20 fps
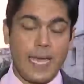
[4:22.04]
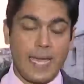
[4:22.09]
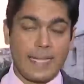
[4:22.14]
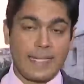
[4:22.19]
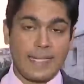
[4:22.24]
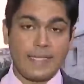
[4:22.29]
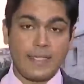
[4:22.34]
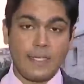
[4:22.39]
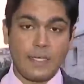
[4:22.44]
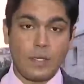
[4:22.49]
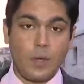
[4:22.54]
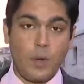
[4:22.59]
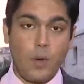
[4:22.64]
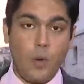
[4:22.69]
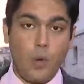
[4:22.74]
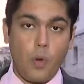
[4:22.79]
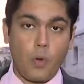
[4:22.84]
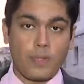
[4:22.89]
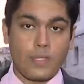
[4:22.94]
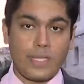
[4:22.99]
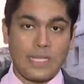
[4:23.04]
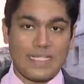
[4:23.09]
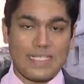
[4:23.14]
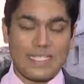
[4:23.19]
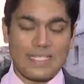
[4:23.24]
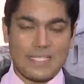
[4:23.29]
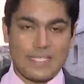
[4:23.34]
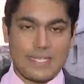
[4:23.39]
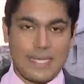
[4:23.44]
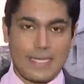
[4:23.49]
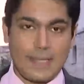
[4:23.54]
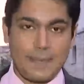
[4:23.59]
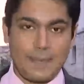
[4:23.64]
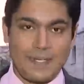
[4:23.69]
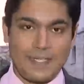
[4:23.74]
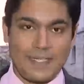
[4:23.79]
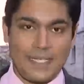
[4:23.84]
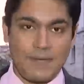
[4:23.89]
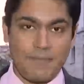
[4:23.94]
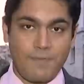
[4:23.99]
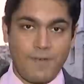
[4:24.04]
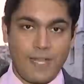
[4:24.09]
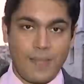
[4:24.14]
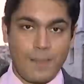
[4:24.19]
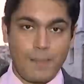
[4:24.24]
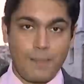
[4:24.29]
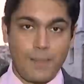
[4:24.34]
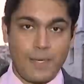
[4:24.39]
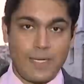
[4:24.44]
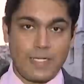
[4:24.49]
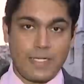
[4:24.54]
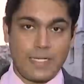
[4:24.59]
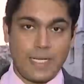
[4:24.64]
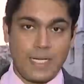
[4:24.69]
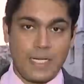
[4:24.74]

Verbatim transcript: another on sustainable development.